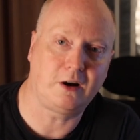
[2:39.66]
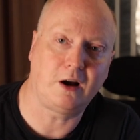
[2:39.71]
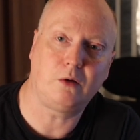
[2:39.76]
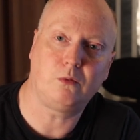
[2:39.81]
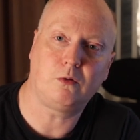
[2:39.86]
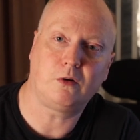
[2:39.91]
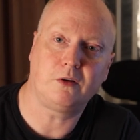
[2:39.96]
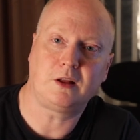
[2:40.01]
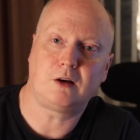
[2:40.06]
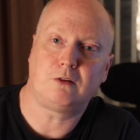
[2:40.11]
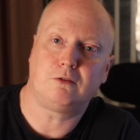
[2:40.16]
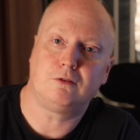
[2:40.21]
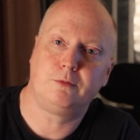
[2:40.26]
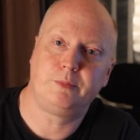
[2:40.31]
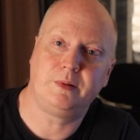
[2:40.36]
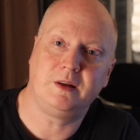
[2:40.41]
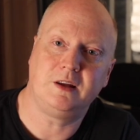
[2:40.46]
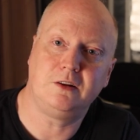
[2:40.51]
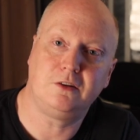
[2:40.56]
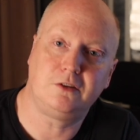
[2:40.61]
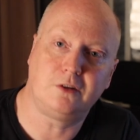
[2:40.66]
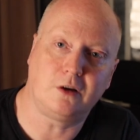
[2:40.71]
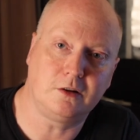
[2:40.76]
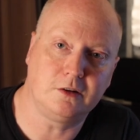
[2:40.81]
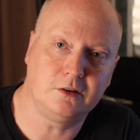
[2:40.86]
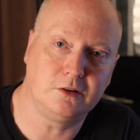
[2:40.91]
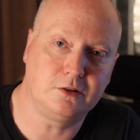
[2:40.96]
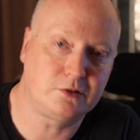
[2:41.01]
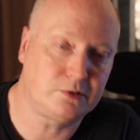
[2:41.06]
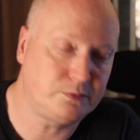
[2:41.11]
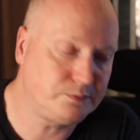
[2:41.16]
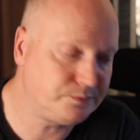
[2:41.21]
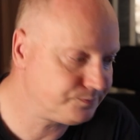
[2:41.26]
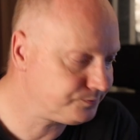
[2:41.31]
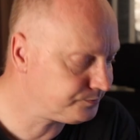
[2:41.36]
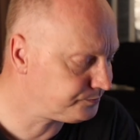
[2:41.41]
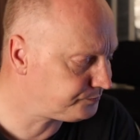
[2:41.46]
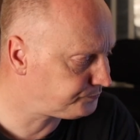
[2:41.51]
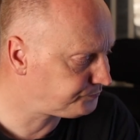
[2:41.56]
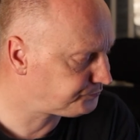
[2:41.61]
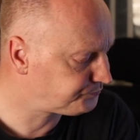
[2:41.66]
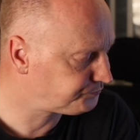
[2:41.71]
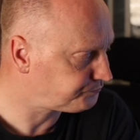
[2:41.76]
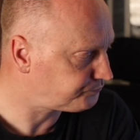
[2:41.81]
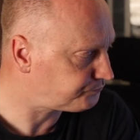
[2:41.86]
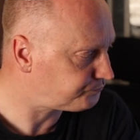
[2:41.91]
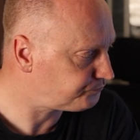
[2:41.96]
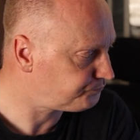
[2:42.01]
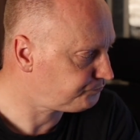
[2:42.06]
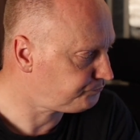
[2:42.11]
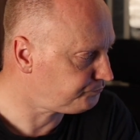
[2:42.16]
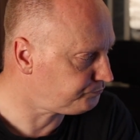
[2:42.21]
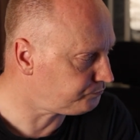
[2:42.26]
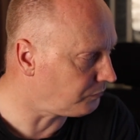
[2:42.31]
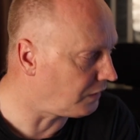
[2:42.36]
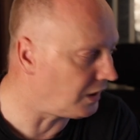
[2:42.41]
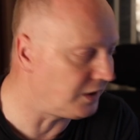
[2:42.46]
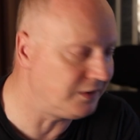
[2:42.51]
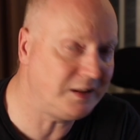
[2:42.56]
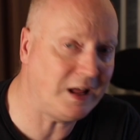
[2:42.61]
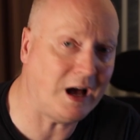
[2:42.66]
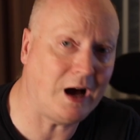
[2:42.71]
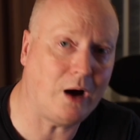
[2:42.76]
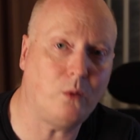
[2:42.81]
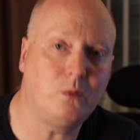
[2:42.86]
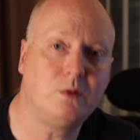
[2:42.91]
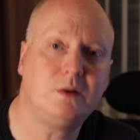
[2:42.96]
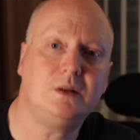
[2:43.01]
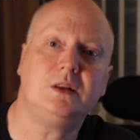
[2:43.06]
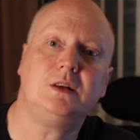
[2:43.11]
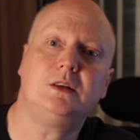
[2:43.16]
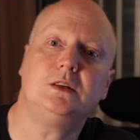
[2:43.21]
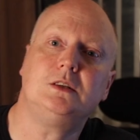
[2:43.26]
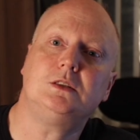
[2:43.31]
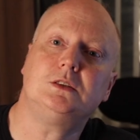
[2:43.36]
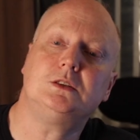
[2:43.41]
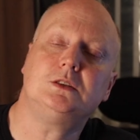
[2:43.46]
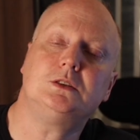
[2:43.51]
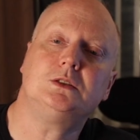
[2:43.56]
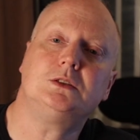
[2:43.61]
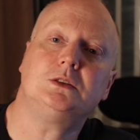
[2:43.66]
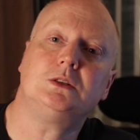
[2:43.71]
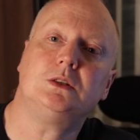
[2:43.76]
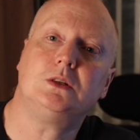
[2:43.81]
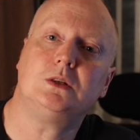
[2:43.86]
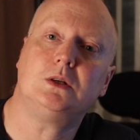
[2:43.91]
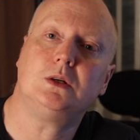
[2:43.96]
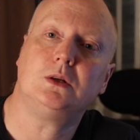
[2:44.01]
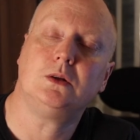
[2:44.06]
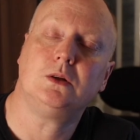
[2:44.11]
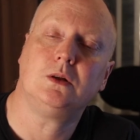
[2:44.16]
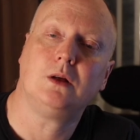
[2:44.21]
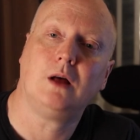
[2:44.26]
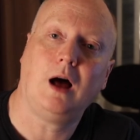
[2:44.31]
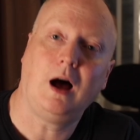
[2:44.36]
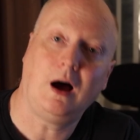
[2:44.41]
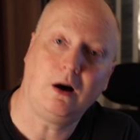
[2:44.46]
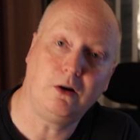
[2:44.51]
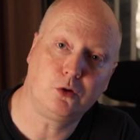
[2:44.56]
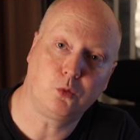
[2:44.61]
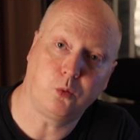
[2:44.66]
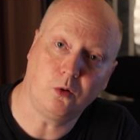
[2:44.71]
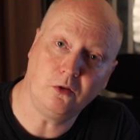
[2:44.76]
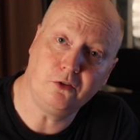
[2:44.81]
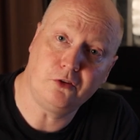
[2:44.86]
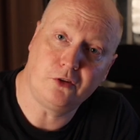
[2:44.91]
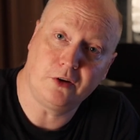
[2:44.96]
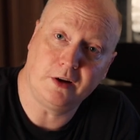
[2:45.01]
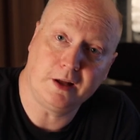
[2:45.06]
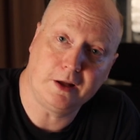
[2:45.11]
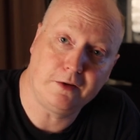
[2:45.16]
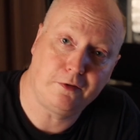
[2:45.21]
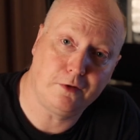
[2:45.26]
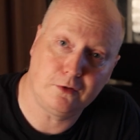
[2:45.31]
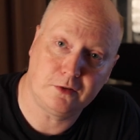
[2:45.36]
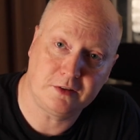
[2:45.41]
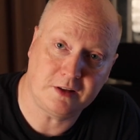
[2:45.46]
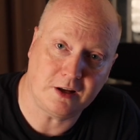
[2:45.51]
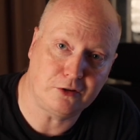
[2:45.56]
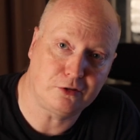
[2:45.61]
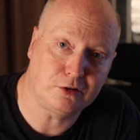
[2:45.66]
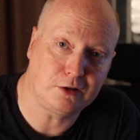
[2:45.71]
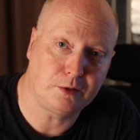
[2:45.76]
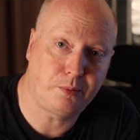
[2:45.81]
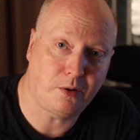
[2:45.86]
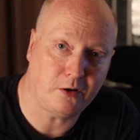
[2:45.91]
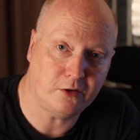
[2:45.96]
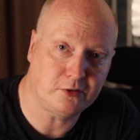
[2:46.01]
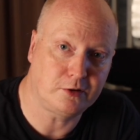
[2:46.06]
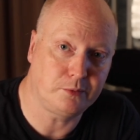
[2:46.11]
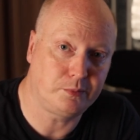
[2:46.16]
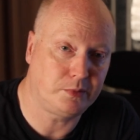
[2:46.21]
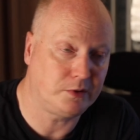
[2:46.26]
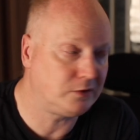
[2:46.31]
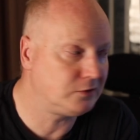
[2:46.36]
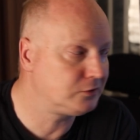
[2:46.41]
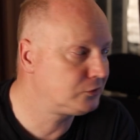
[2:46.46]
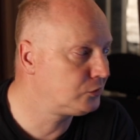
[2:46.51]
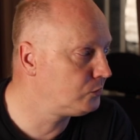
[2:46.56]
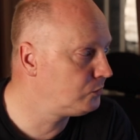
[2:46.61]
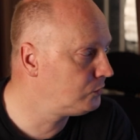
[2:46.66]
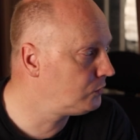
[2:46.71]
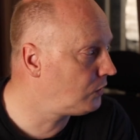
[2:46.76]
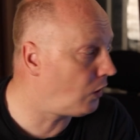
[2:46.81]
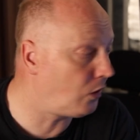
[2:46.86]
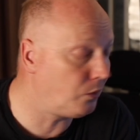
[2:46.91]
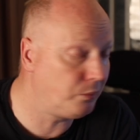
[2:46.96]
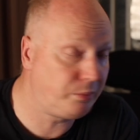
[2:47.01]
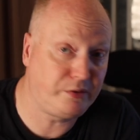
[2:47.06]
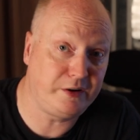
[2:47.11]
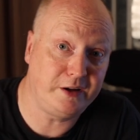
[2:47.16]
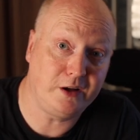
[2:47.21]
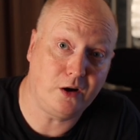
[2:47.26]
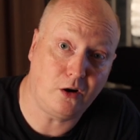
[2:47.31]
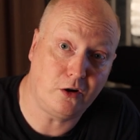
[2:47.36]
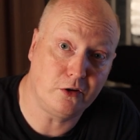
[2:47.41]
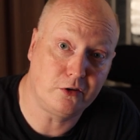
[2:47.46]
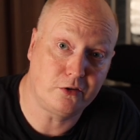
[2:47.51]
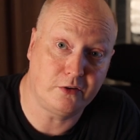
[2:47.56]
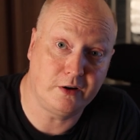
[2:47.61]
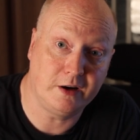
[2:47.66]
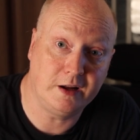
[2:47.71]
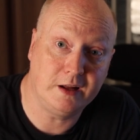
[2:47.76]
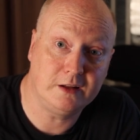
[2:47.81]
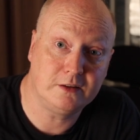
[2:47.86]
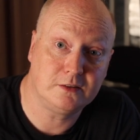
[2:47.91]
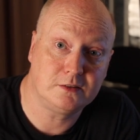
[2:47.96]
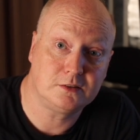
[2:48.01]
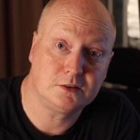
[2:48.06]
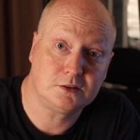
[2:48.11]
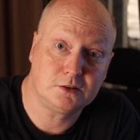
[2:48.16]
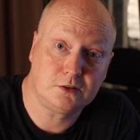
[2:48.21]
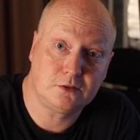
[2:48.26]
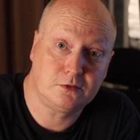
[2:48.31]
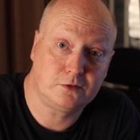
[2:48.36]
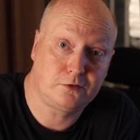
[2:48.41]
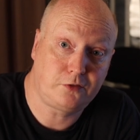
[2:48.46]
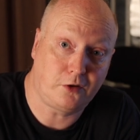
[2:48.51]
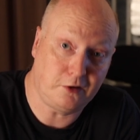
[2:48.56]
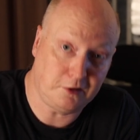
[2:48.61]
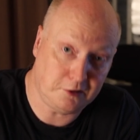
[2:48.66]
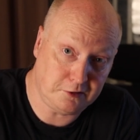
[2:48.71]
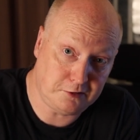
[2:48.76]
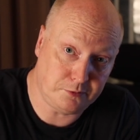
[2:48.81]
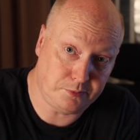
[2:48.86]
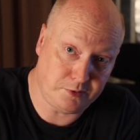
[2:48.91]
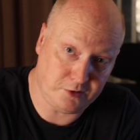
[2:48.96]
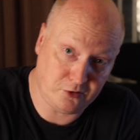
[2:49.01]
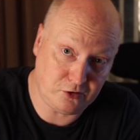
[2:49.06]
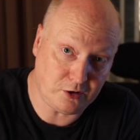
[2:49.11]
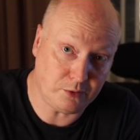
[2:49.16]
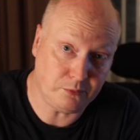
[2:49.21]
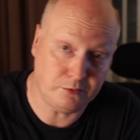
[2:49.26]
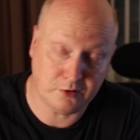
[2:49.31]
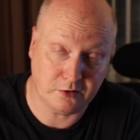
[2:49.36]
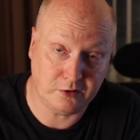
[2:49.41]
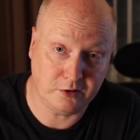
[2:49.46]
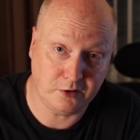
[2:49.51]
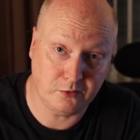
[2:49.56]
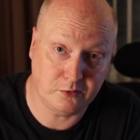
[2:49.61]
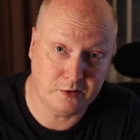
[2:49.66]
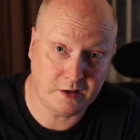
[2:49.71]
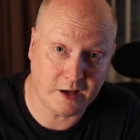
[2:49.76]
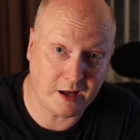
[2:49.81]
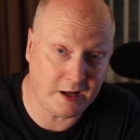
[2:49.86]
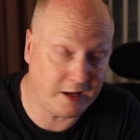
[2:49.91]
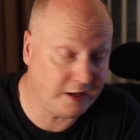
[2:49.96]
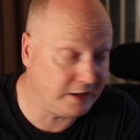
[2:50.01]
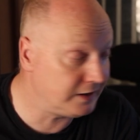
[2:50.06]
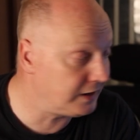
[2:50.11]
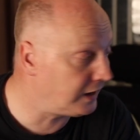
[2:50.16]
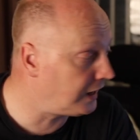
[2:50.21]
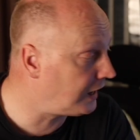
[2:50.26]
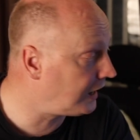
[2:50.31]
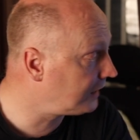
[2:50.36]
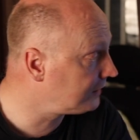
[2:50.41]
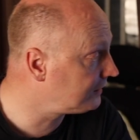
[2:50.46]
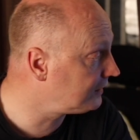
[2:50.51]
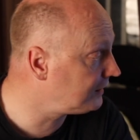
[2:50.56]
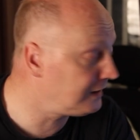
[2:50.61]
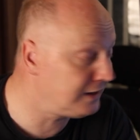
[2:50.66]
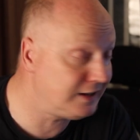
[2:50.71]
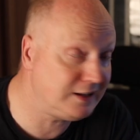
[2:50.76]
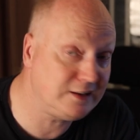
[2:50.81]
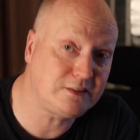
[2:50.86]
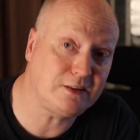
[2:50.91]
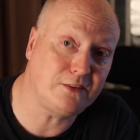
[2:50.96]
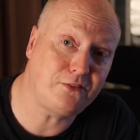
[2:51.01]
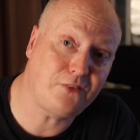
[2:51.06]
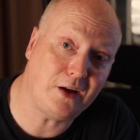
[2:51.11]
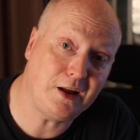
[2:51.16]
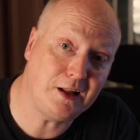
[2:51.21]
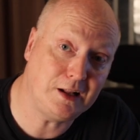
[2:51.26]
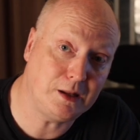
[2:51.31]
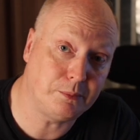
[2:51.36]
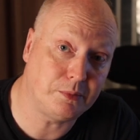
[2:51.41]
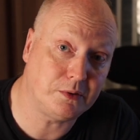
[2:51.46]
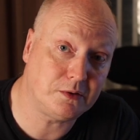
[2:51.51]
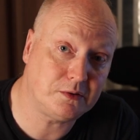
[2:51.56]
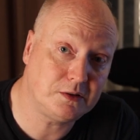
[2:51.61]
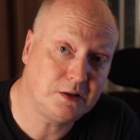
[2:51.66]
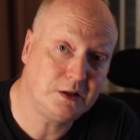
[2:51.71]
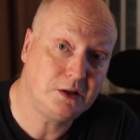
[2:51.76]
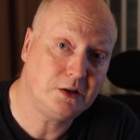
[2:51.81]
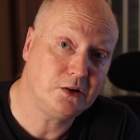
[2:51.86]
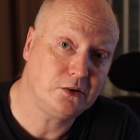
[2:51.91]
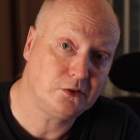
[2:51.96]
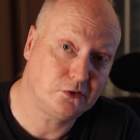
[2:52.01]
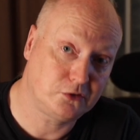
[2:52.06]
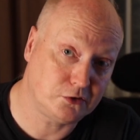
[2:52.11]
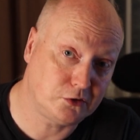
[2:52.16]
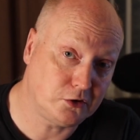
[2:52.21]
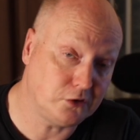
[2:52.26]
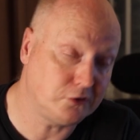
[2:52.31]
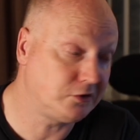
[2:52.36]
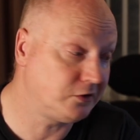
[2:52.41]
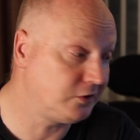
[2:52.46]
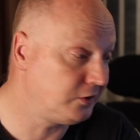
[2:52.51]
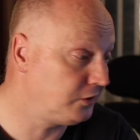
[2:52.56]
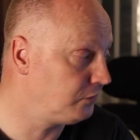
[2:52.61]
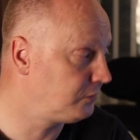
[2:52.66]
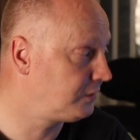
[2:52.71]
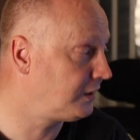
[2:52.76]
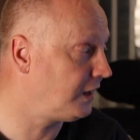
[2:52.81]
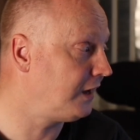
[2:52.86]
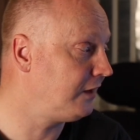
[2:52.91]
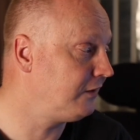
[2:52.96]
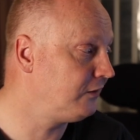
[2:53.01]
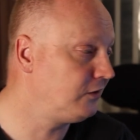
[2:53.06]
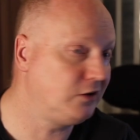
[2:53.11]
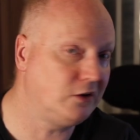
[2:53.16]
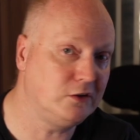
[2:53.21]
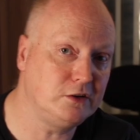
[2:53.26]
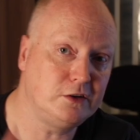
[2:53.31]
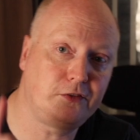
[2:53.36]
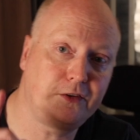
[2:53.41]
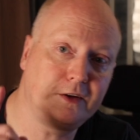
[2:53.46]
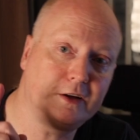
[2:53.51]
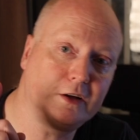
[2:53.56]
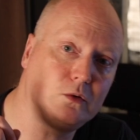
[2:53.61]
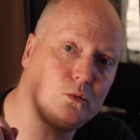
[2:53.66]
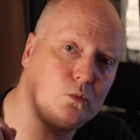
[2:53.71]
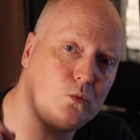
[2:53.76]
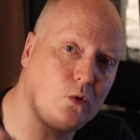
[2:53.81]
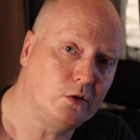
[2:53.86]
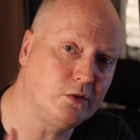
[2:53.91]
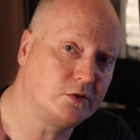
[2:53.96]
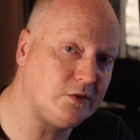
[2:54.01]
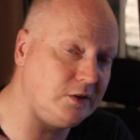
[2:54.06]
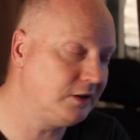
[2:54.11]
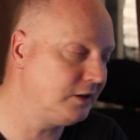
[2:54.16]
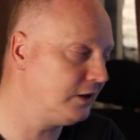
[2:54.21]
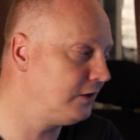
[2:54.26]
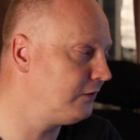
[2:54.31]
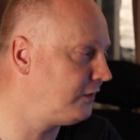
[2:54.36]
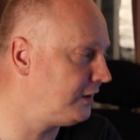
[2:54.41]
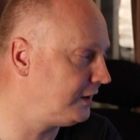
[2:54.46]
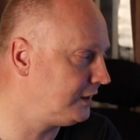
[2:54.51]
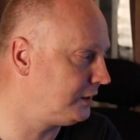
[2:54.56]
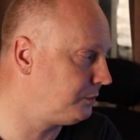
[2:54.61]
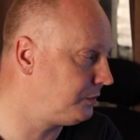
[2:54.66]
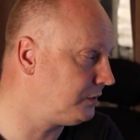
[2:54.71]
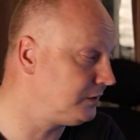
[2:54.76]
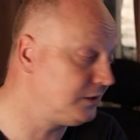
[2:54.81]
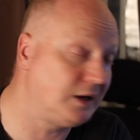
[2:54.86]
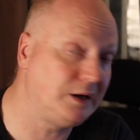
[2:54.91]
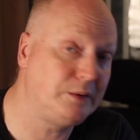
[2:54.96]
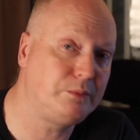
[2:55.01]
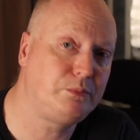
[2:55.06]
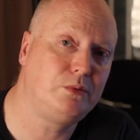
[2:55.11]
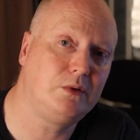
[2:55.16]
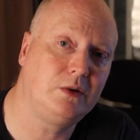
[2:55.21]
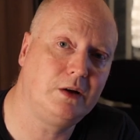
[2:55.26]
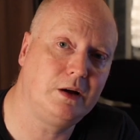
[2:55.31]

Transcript: out what that would be in dollars. Now, I was wondering if it was actually possible to pre-order it for it to be shipped to the UK, and it is available to go to the UK. The only thing that wasn't available at